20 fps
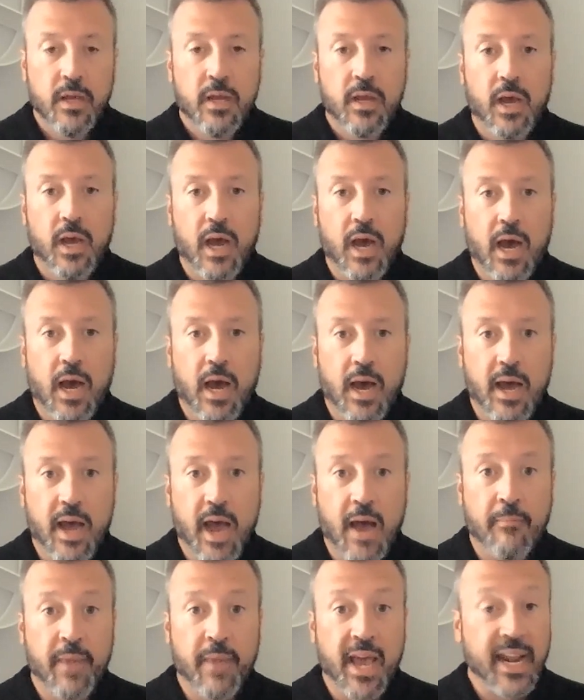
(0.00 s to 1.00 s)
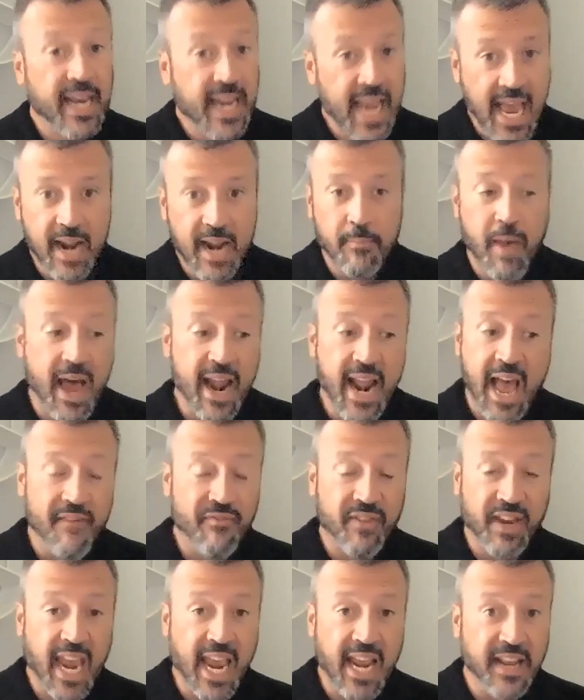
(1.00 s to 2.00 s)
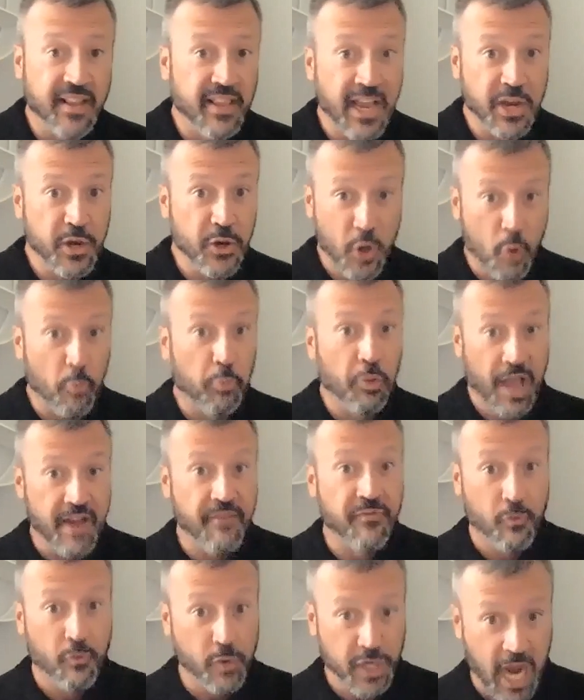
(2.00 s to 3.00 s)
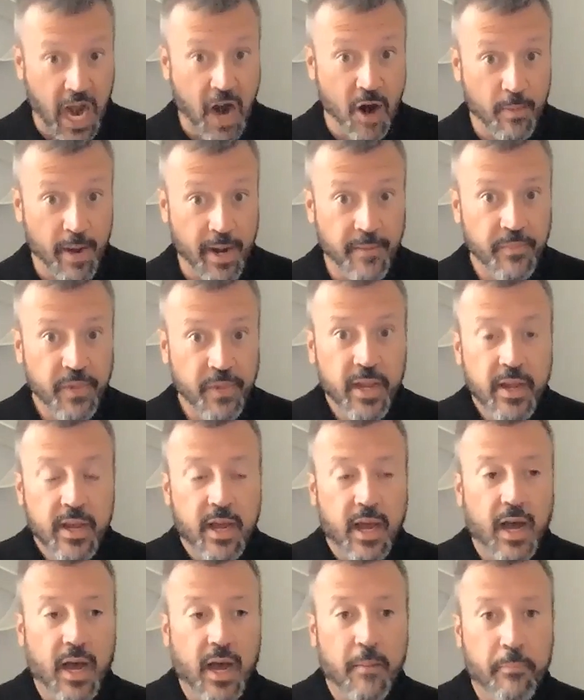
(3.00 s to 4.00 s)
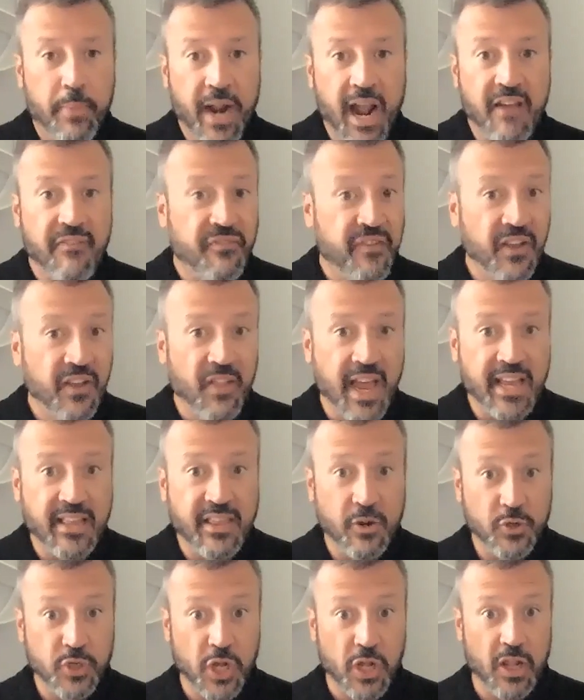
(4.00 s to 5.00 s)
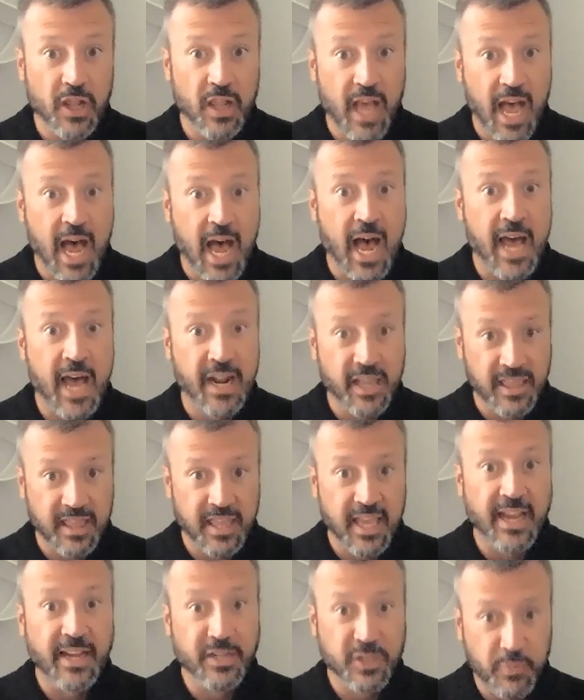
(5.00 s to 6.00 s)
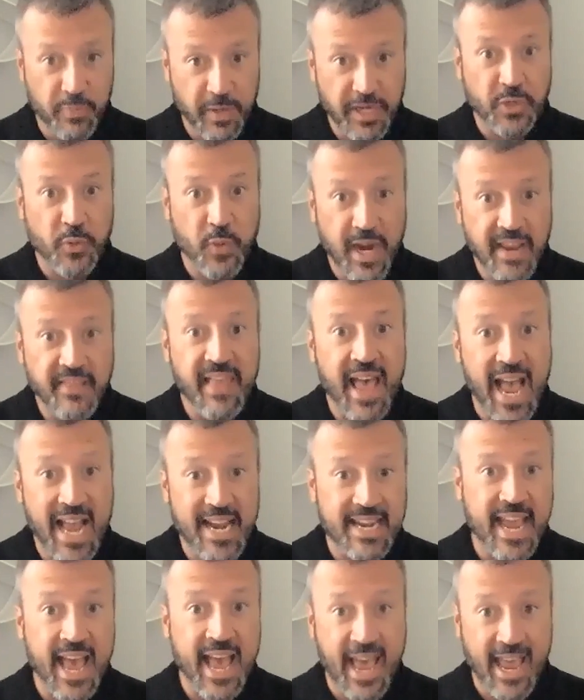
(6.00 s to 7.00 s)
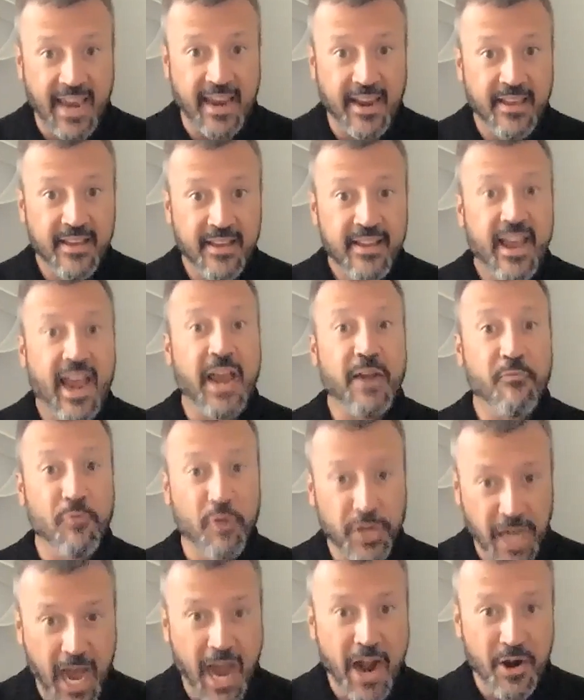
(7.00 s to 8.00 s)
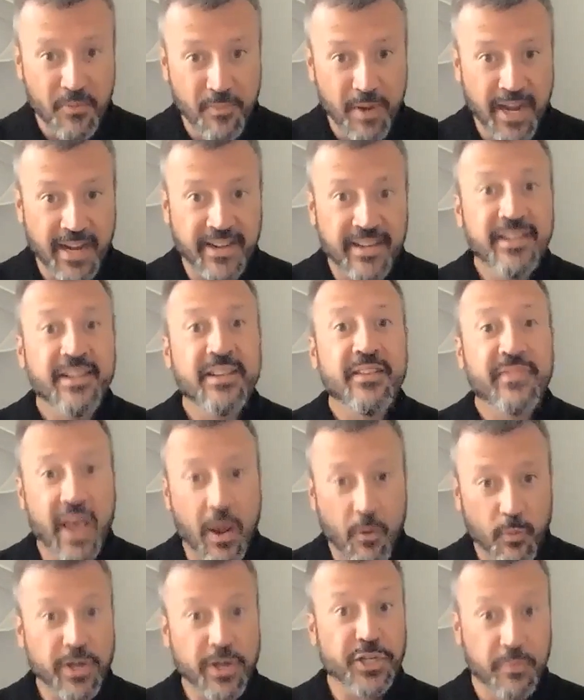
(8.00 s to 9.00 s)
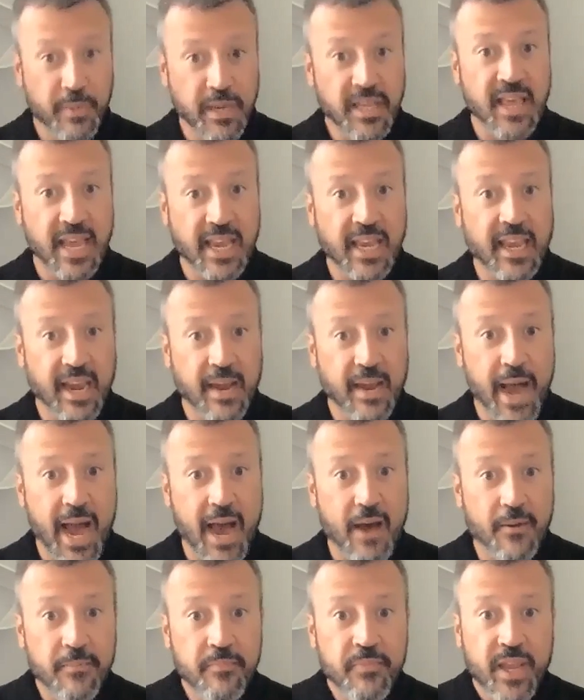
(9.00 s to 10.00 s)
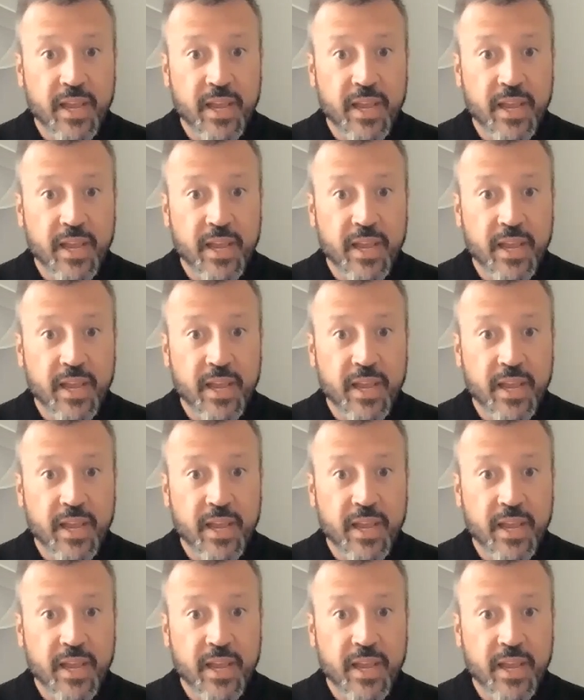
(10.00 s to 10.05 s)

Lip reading: And again, I'm not advocating that you don't plan for retirement, but I feel like there's a lot of things between that day and retirement that we should be thinking about.